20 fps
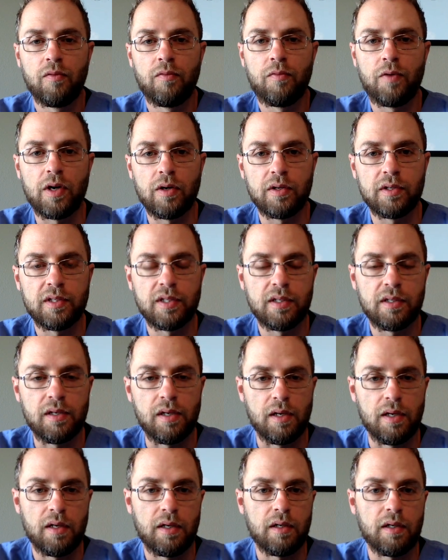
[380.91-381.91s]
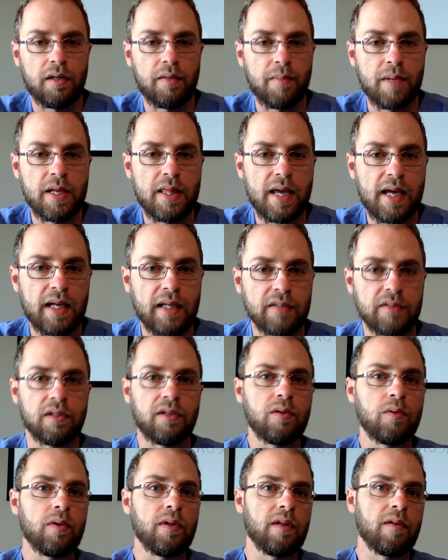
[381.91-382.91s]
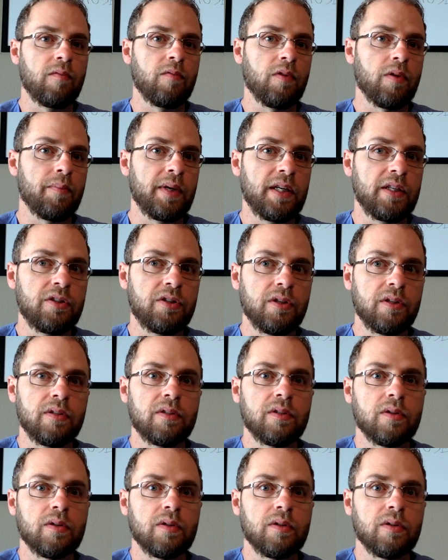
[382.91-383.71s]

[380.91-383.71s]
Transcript: ferritin, uh, and that has to do with inflammation.